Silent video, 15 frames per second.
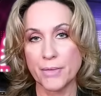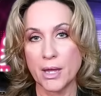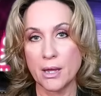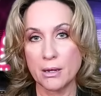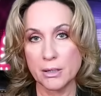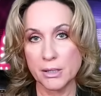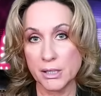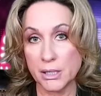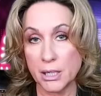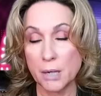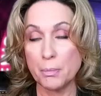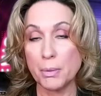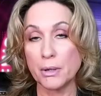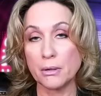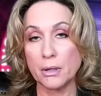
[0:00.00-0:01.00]
He is
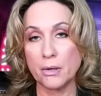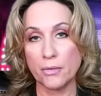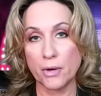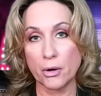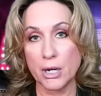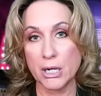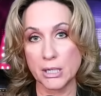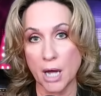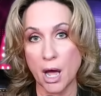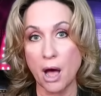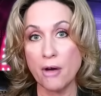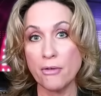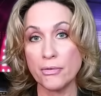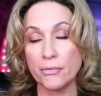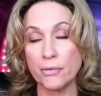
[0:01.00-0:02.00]
typically very
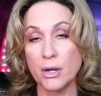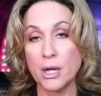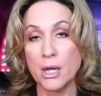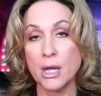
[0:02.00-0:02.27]
tough.